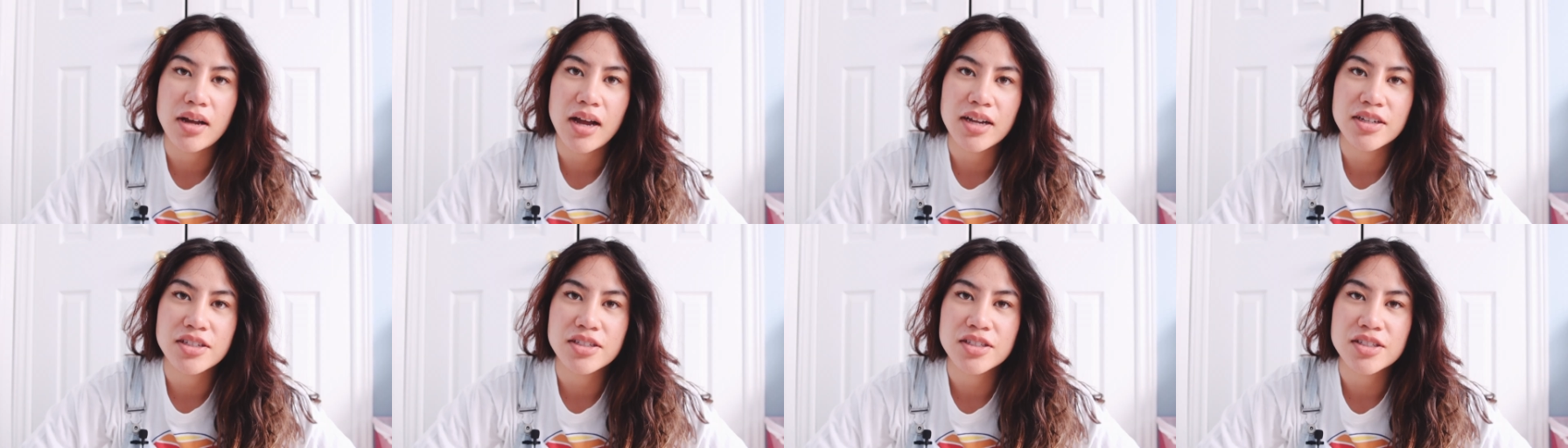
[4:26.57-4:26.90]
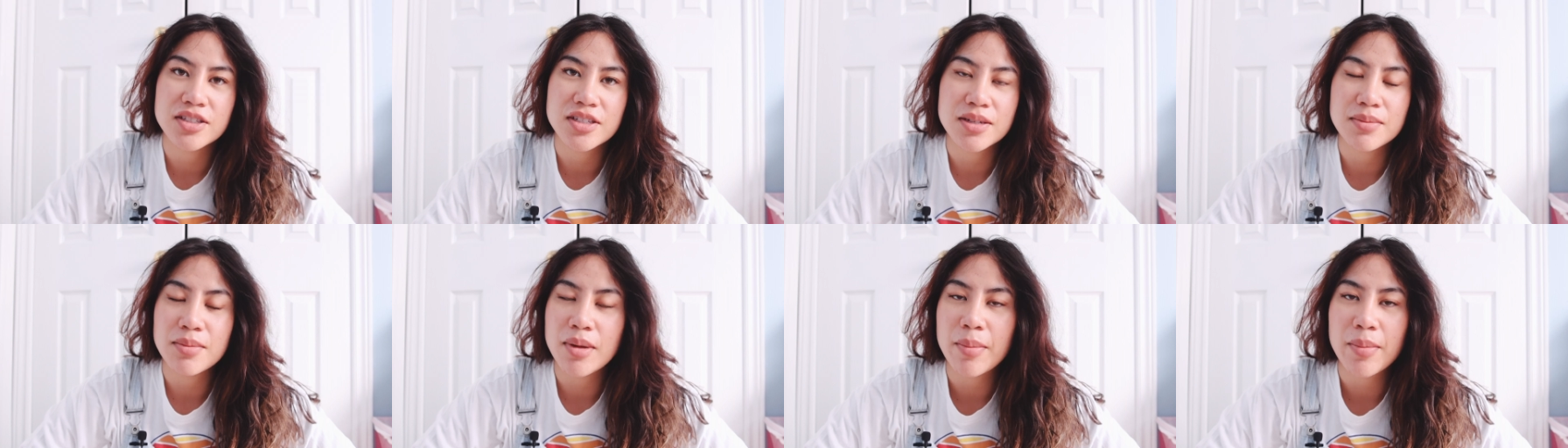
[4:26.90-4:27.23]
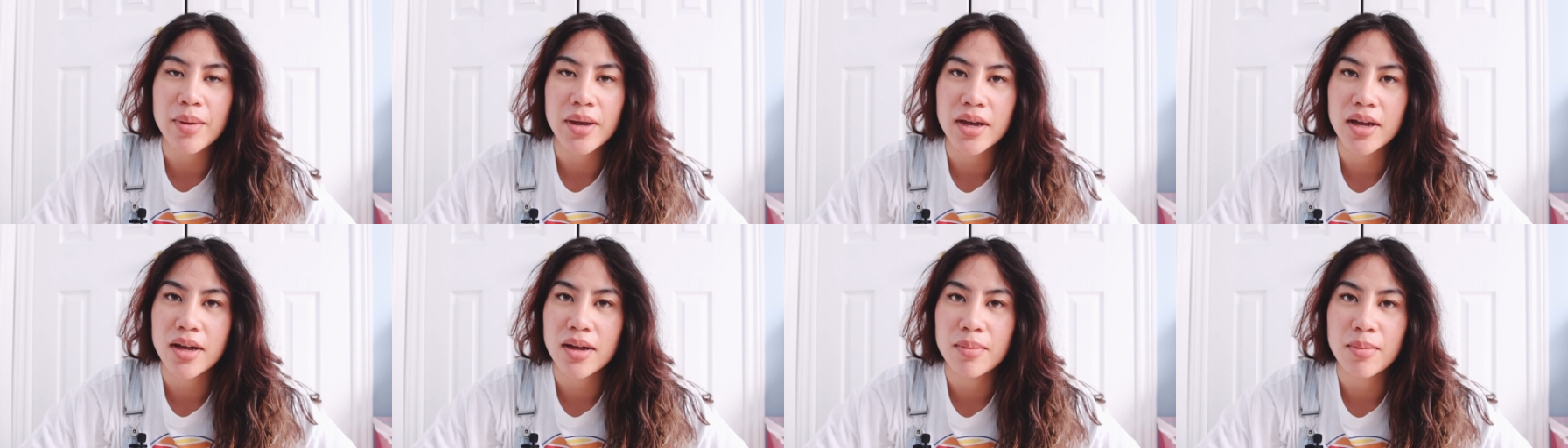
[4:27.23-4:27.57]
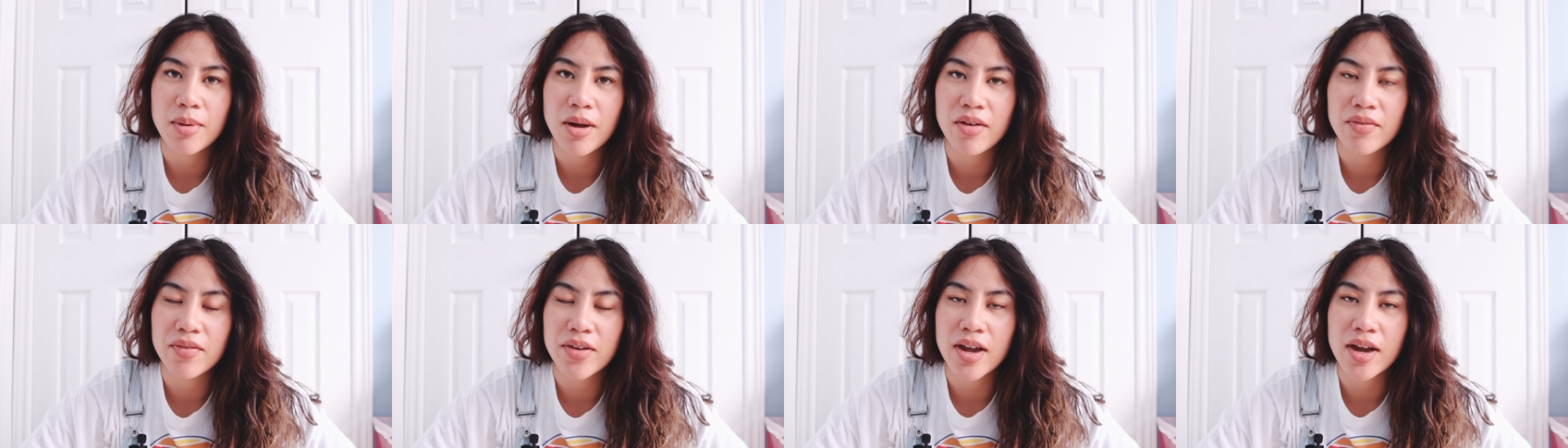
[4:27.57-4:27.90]
I just did my
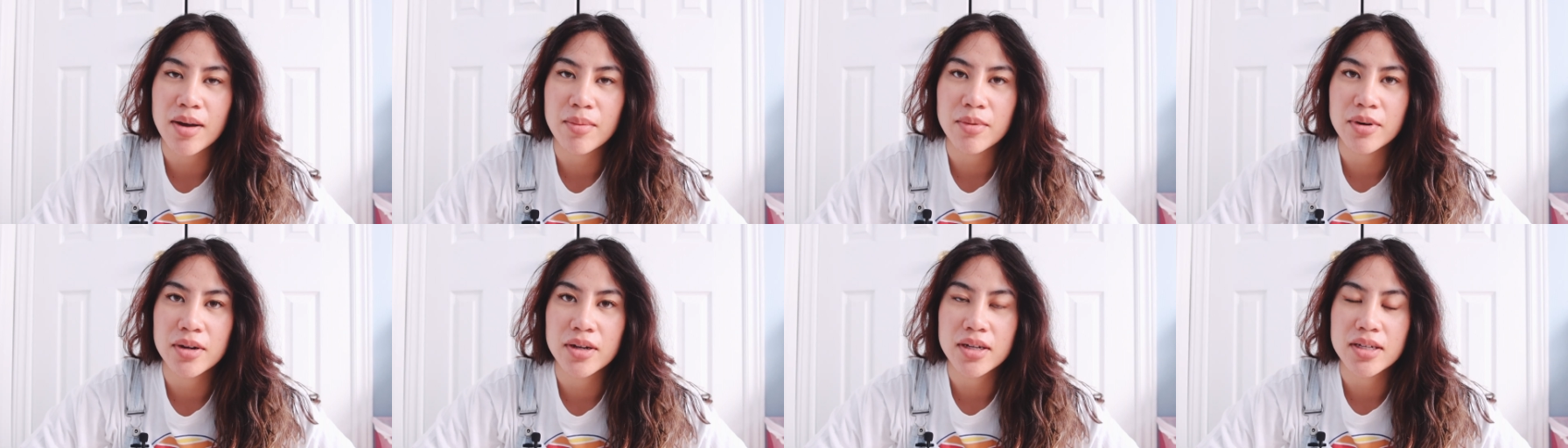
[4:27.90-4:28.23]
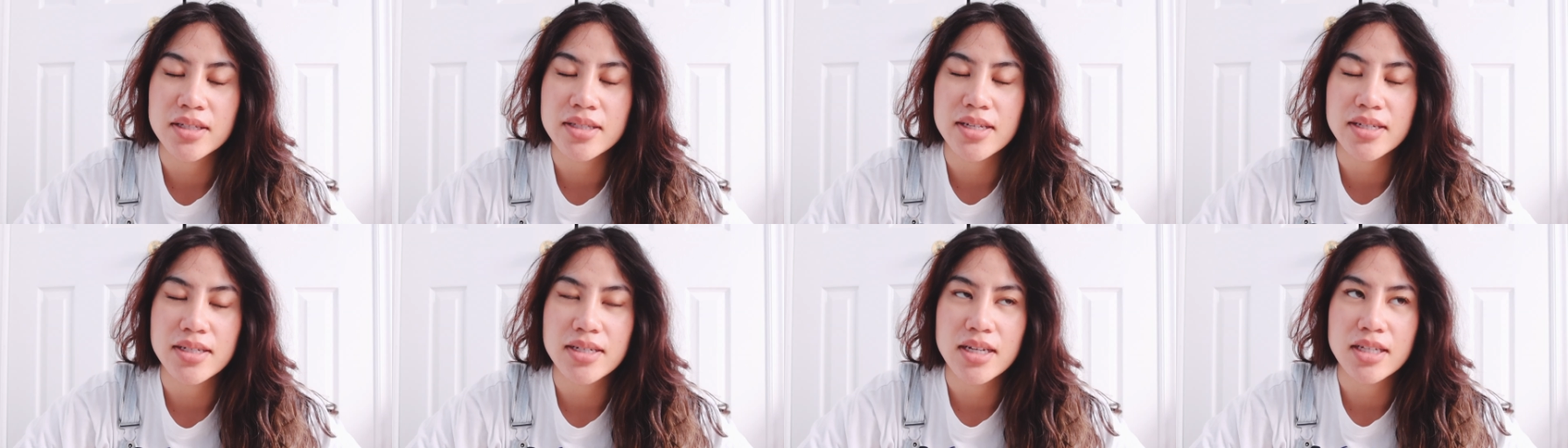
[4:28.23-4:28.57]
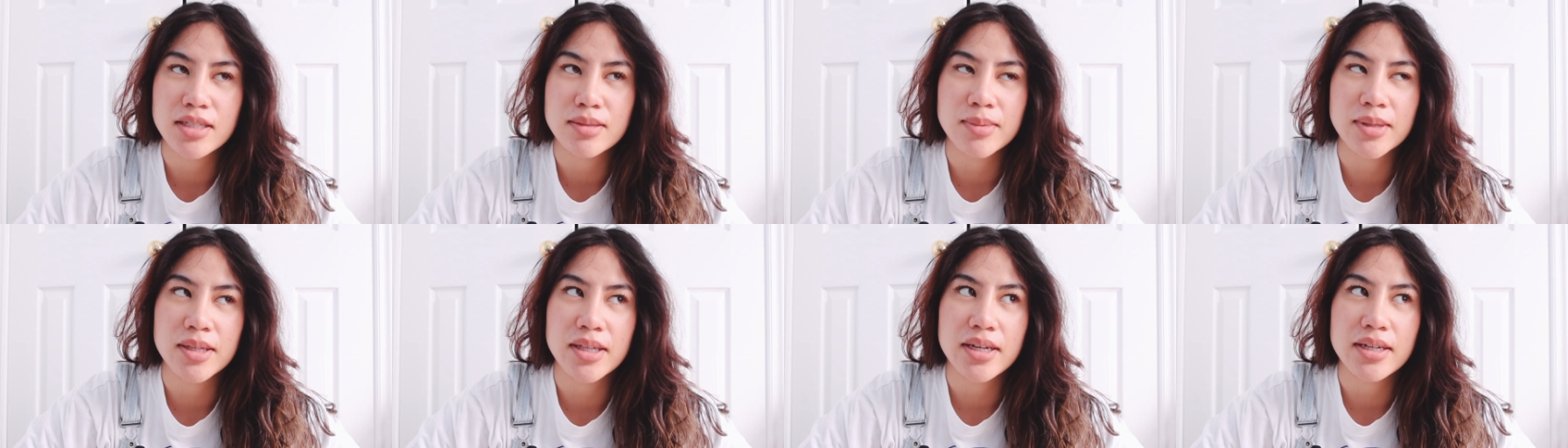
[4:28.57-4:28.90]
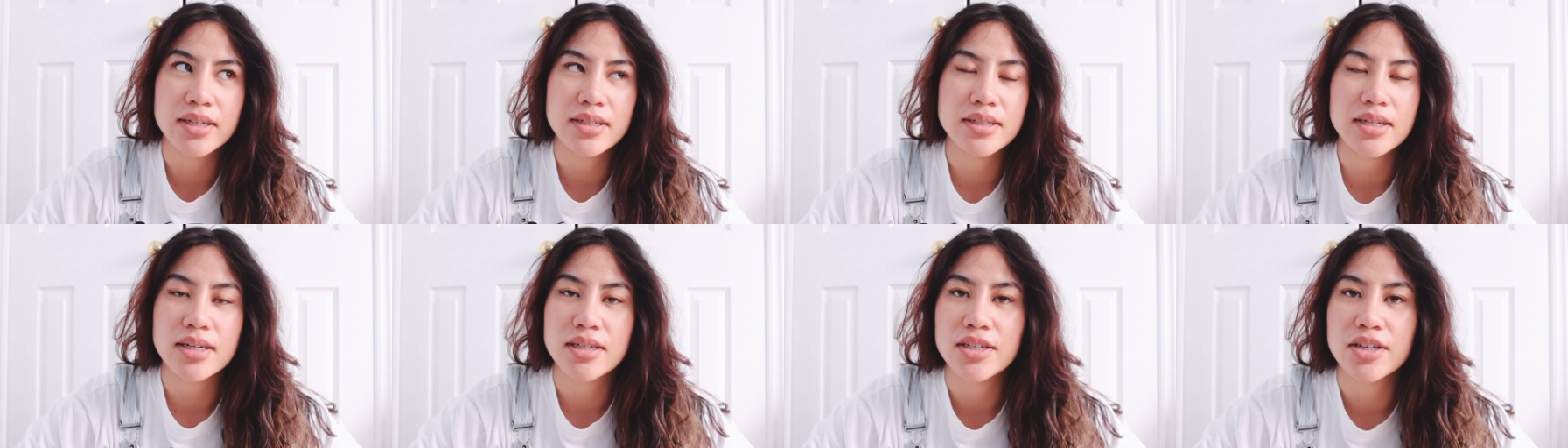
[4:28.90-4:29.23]
makeup off camera because it takes me
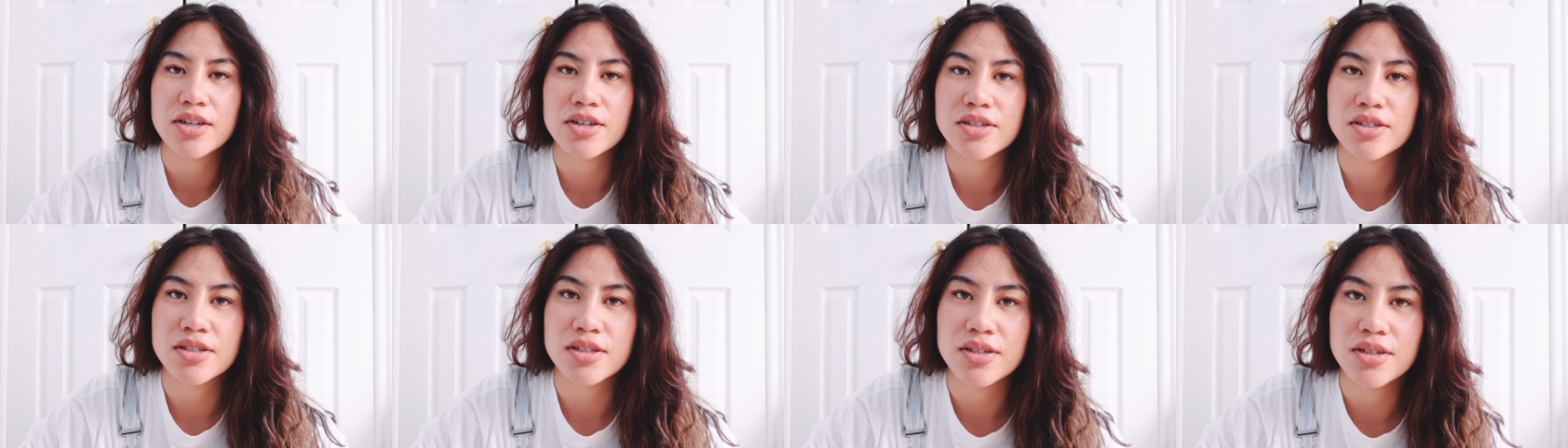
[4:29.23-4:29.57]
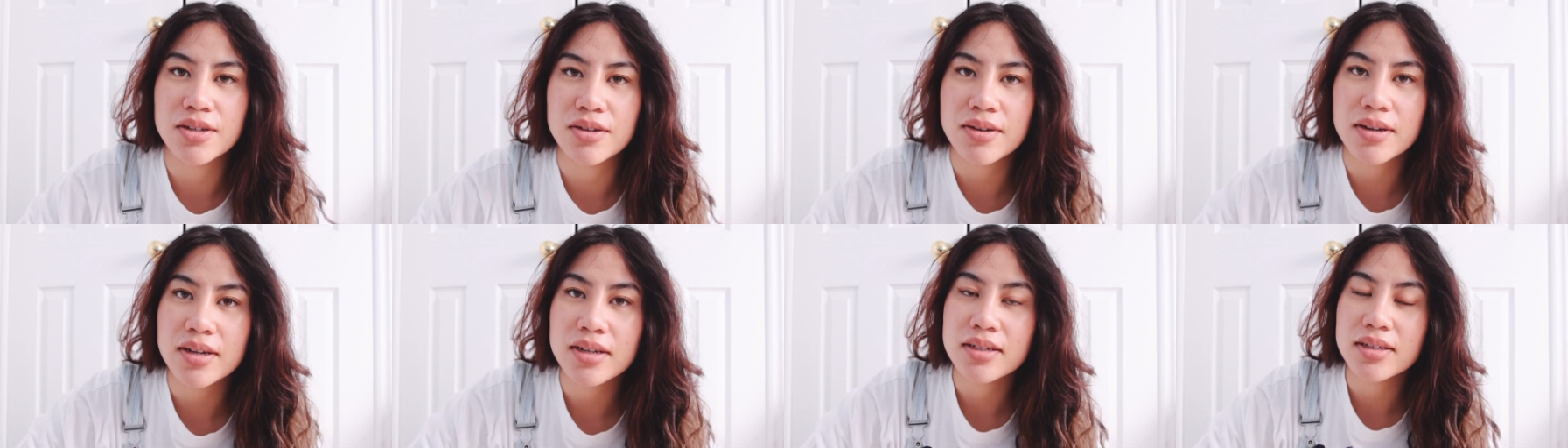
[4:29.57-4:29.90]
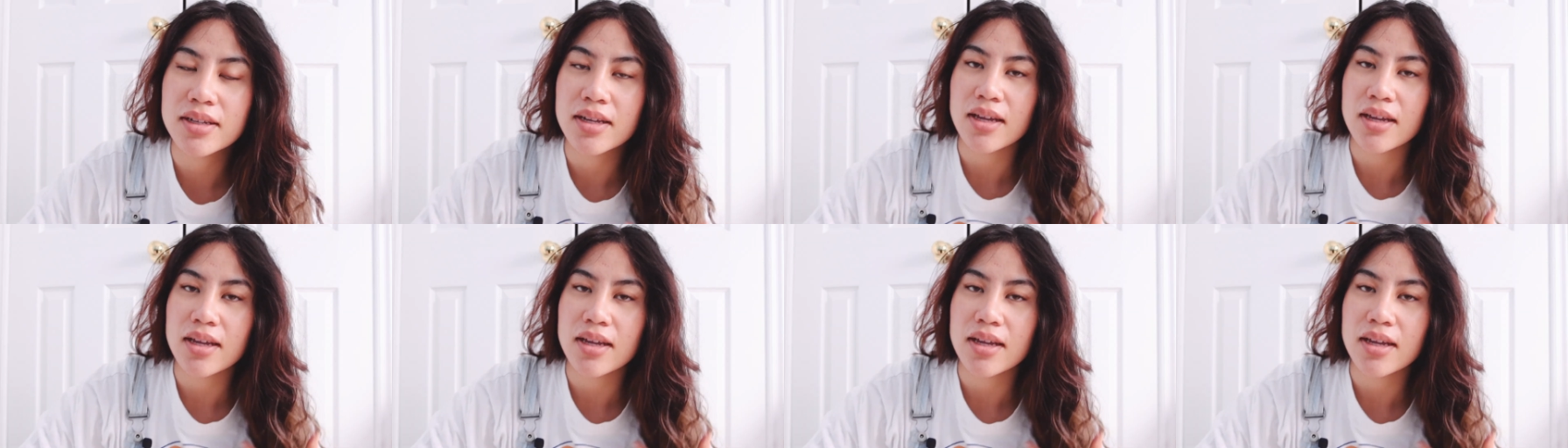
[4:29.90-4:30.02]
like ten years to do it.